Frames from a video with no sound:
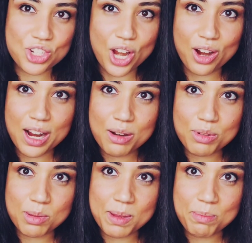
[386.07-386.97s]
share
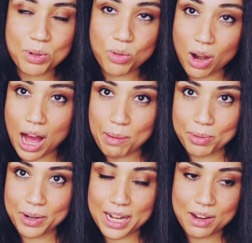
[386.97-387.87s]
it with people who are
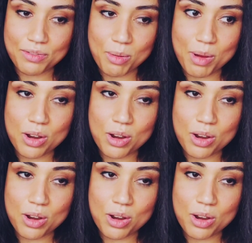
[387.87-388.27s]
operating from